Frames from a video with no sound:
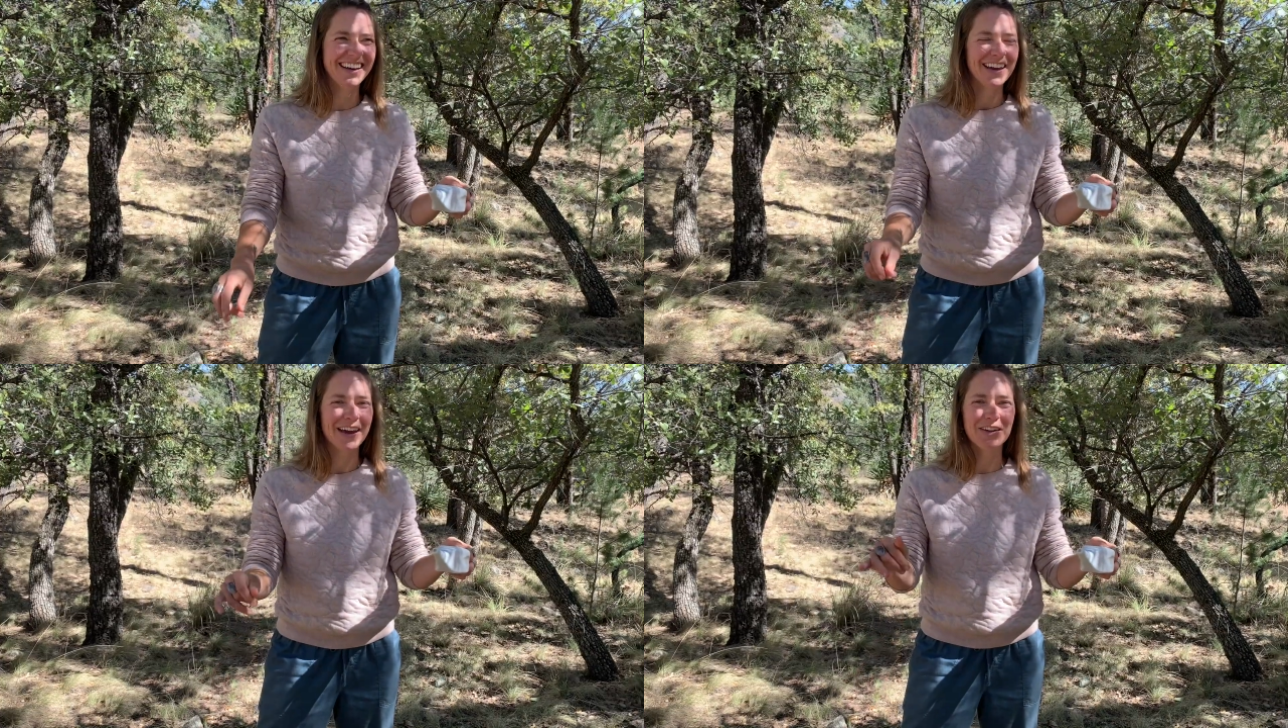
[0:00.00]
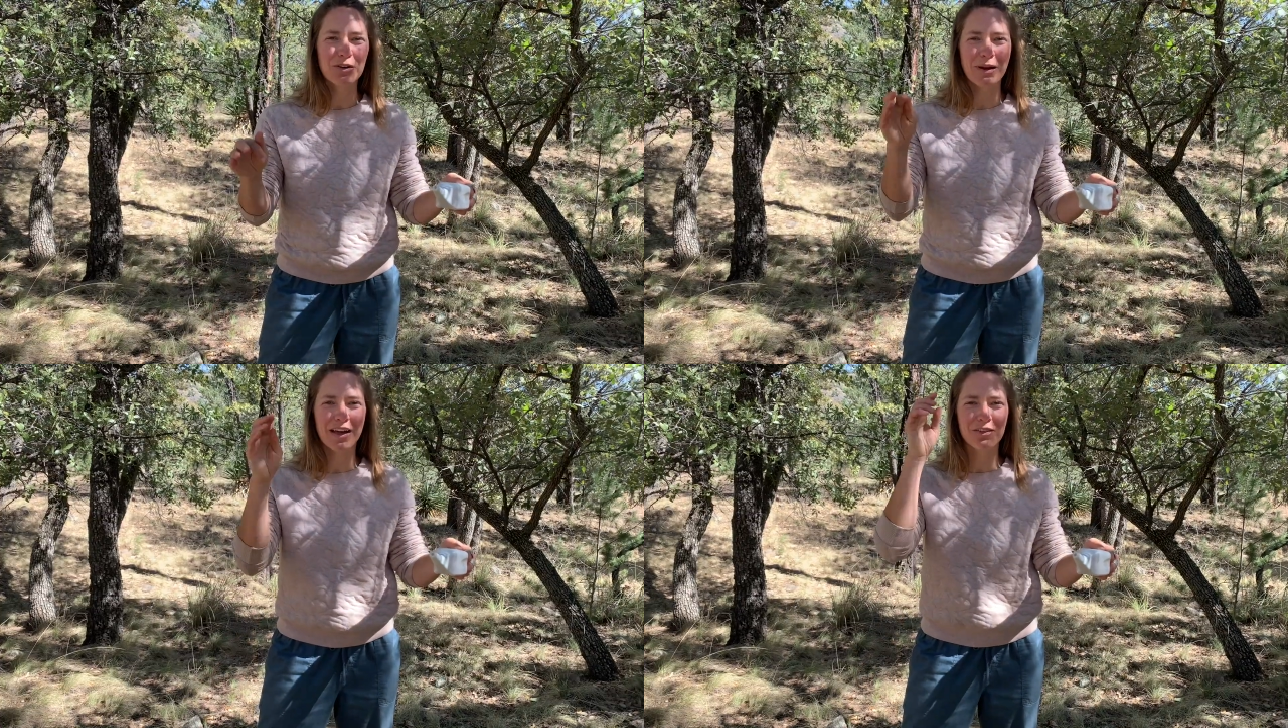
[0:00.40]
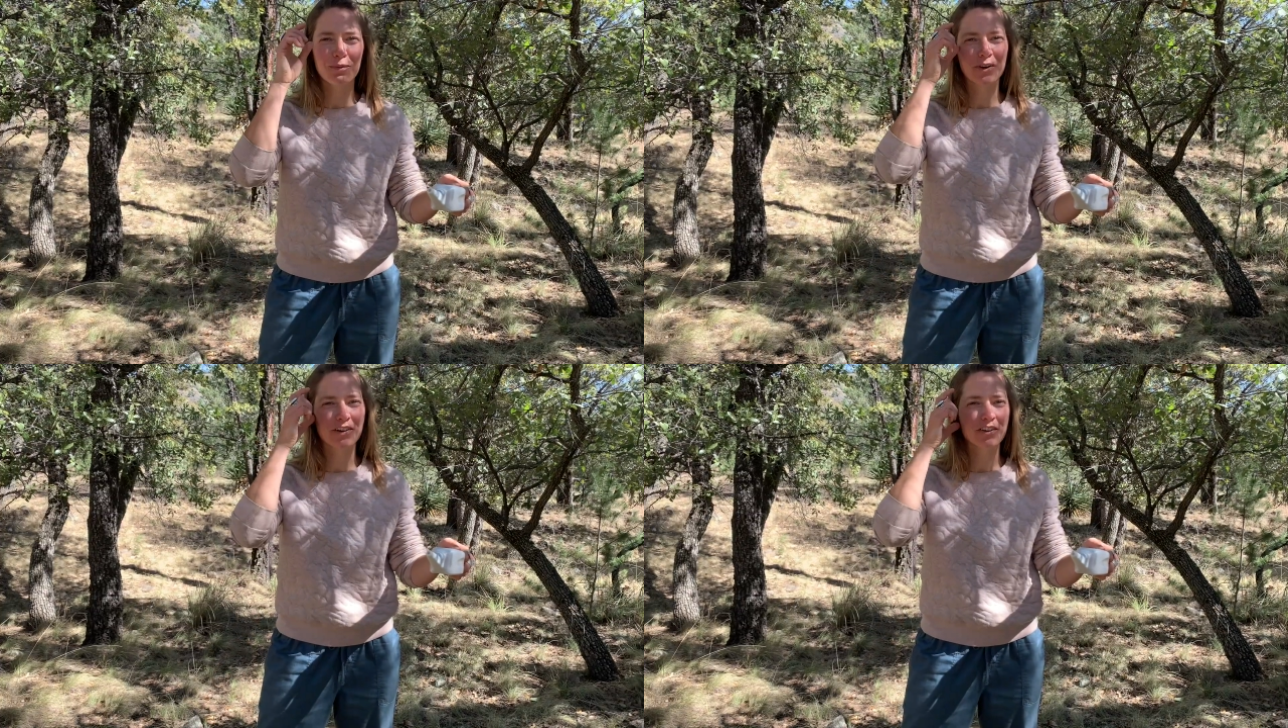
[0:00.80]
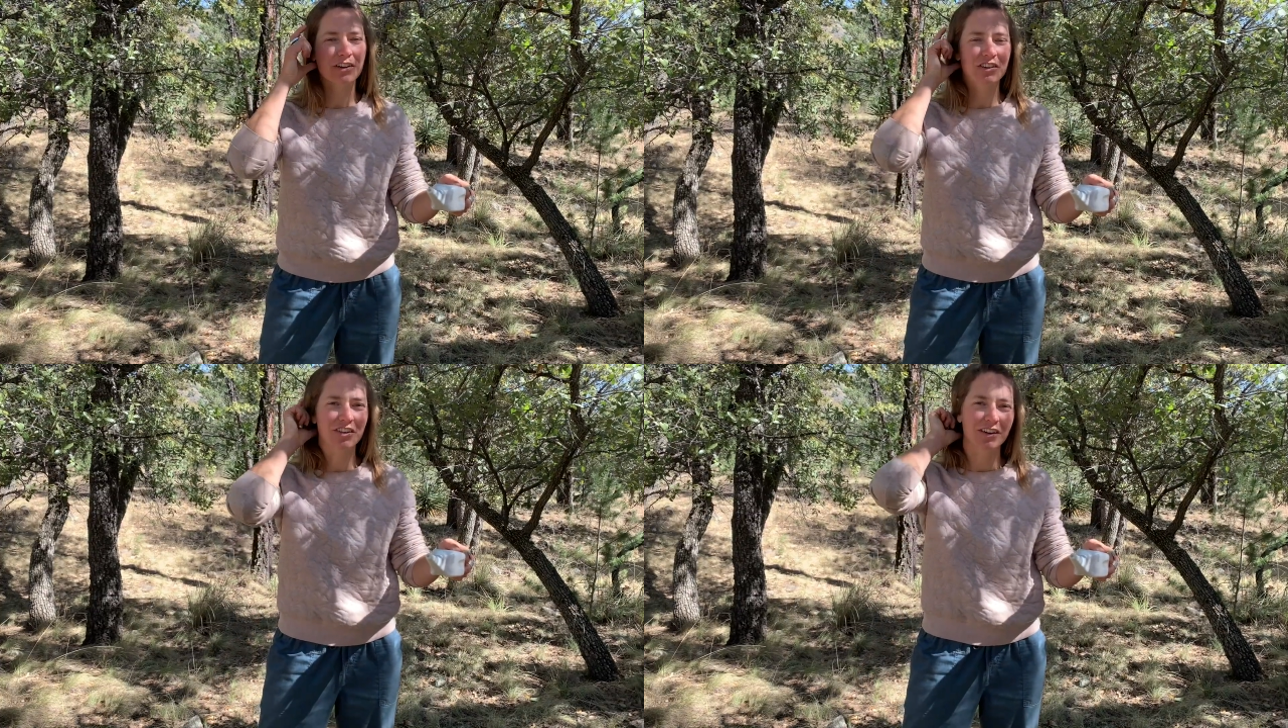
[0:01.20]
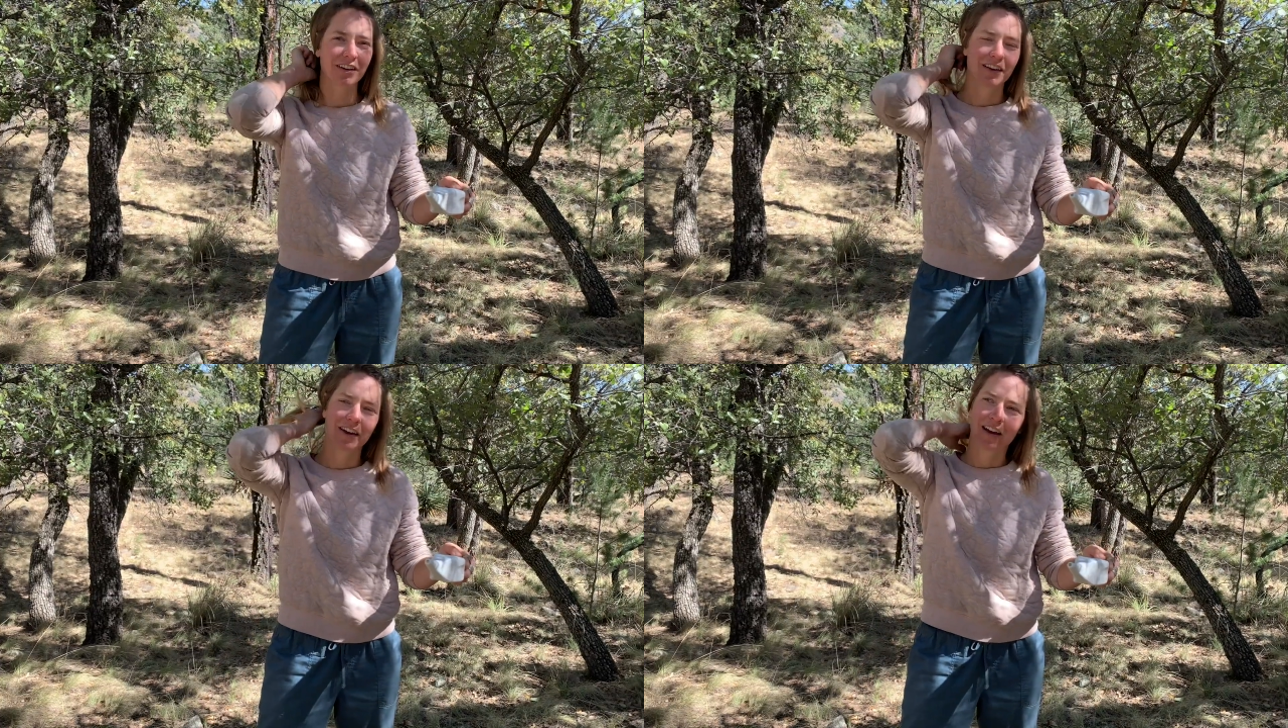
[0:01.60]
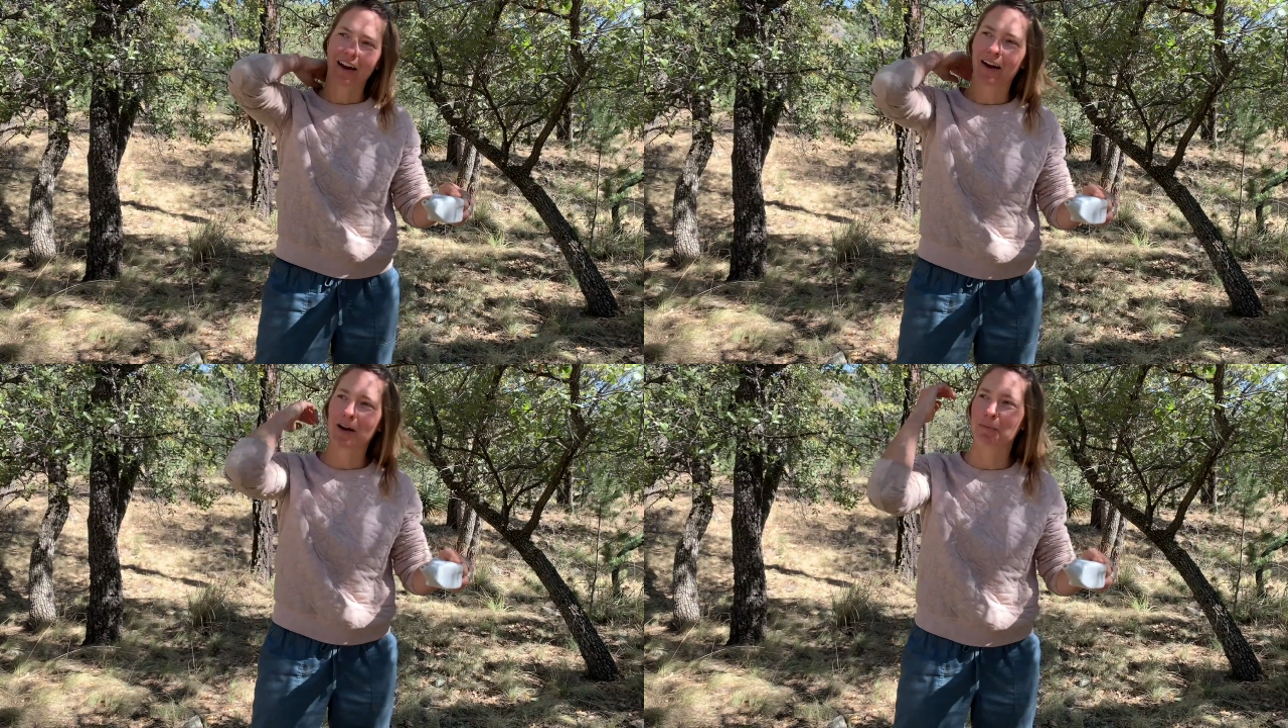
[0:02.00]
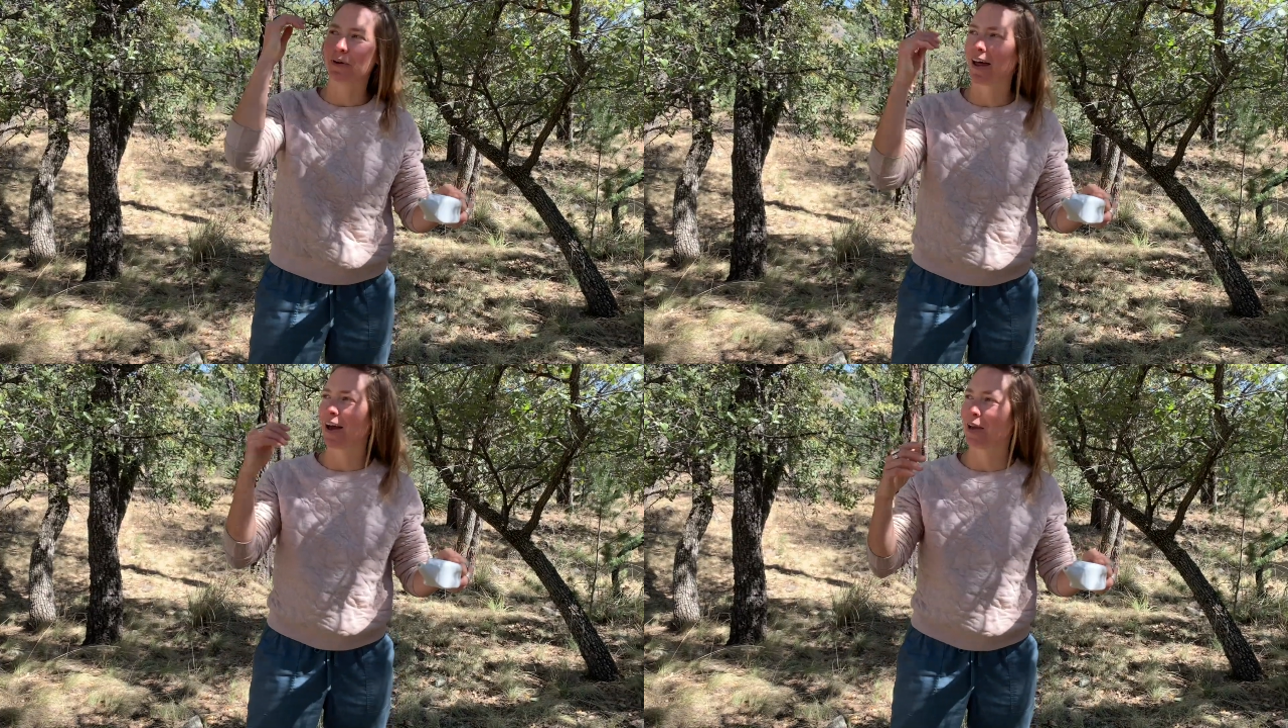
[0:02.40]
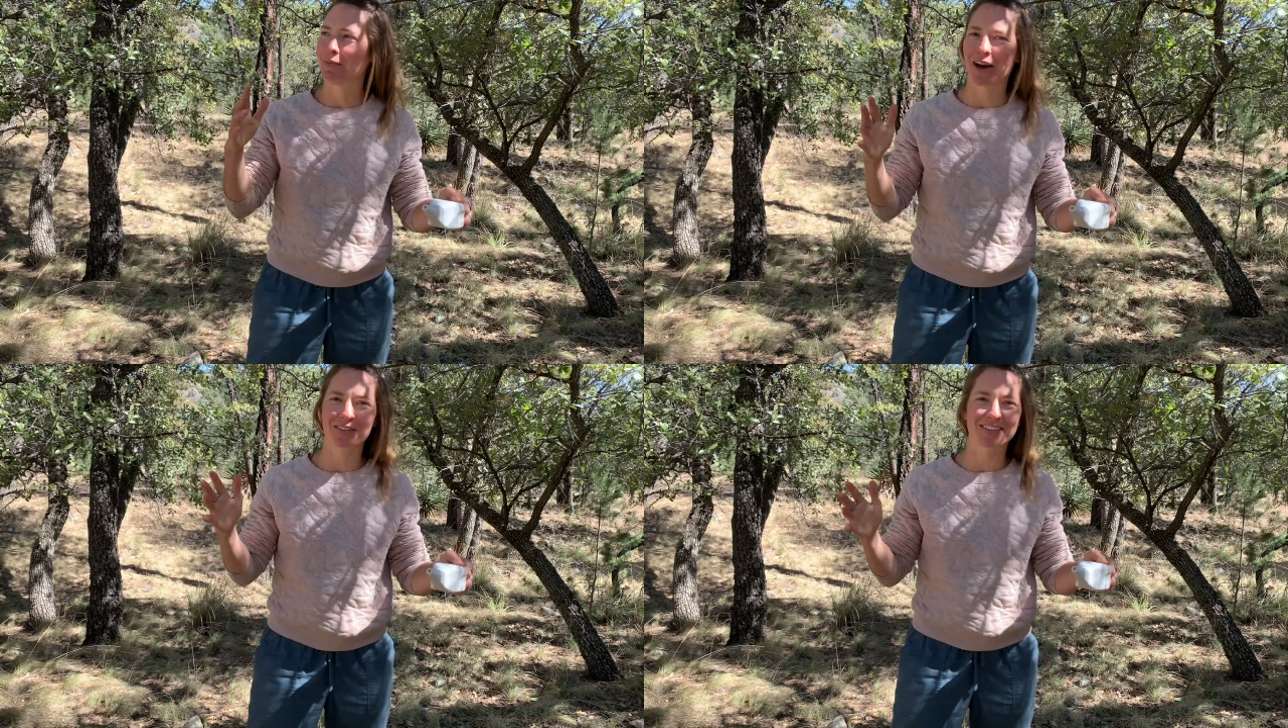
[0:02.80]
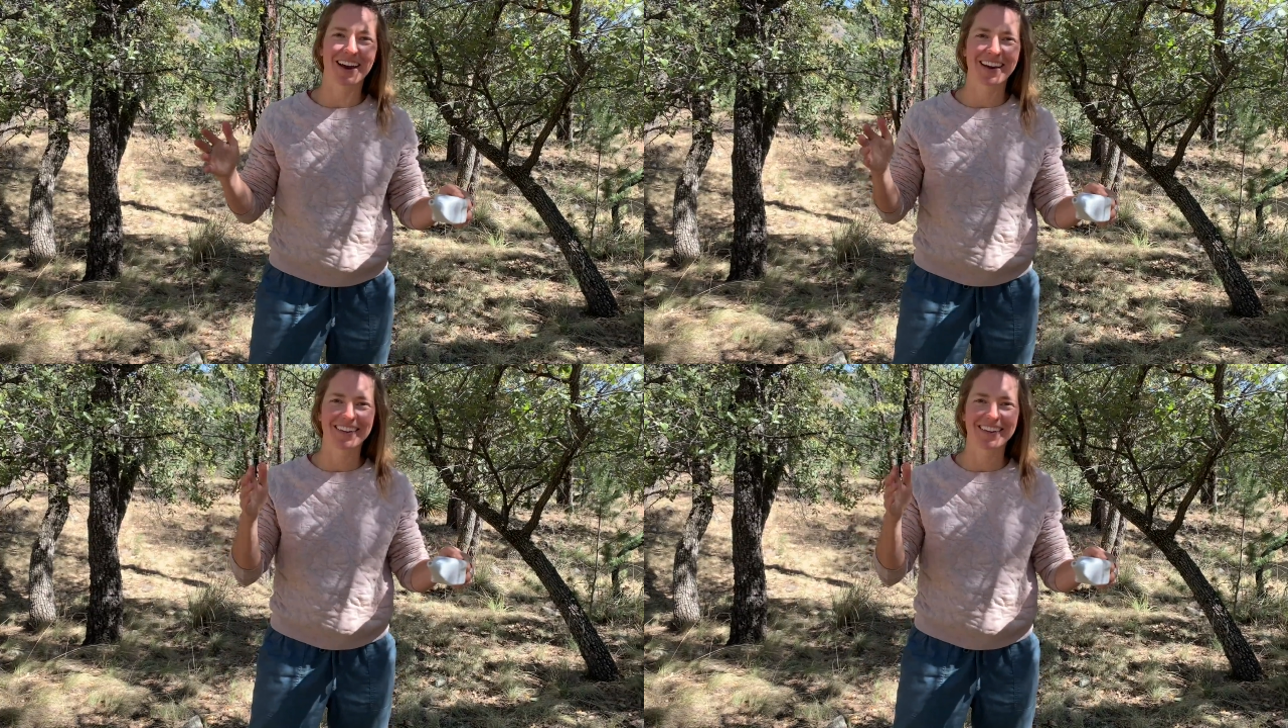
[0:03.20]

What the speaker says: in your bathroom or in your kitchen, but I'm outside.